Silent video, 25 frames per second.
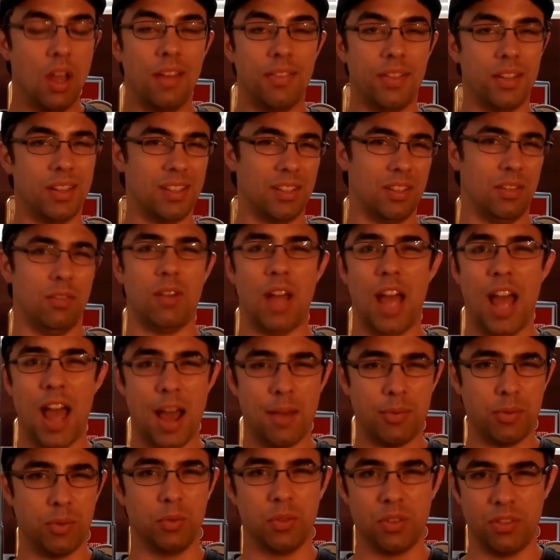I think this is an
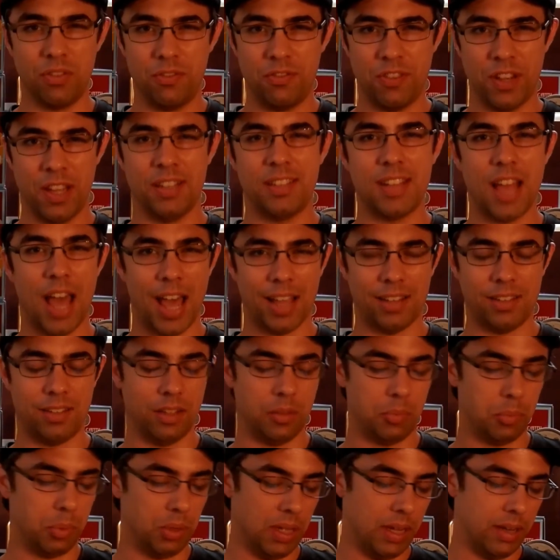absolutely
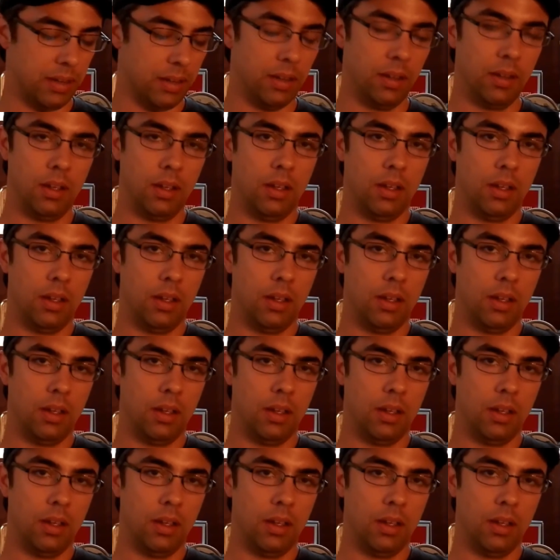fantastic blend.